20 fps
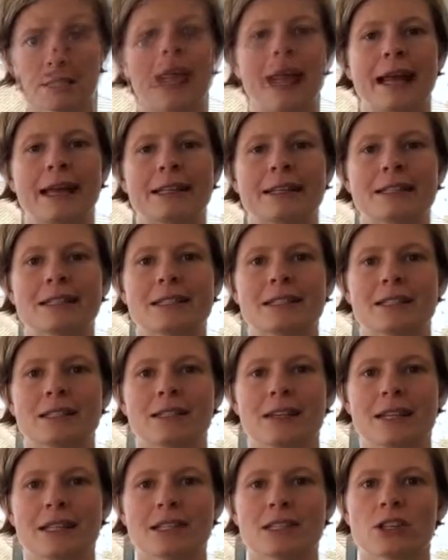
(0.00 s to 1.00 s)
And
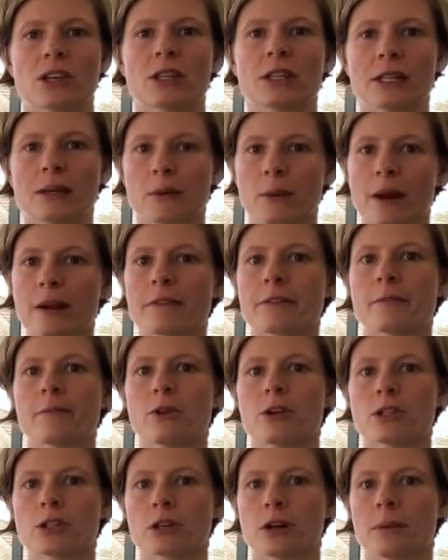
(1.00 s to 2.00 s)
it's certainly one of the
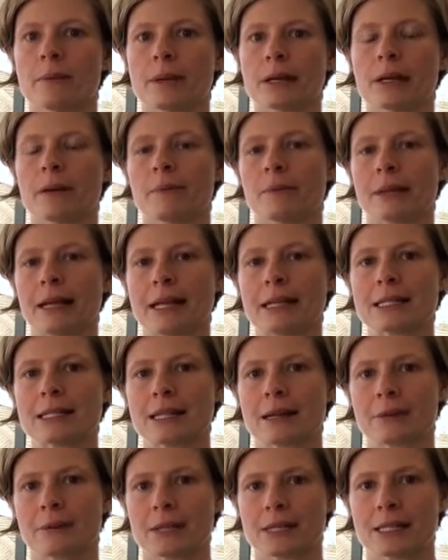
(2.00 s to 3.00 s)
most common complaints
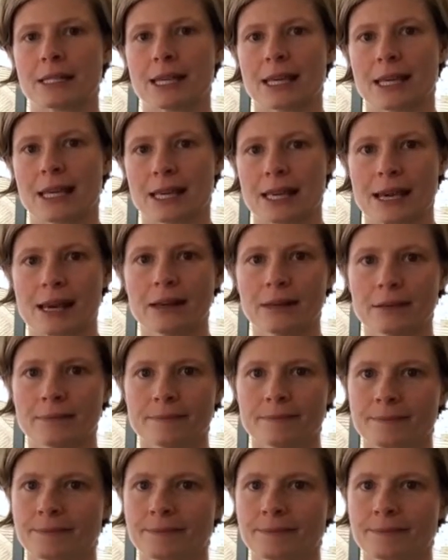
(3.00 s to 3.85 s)
that we see here.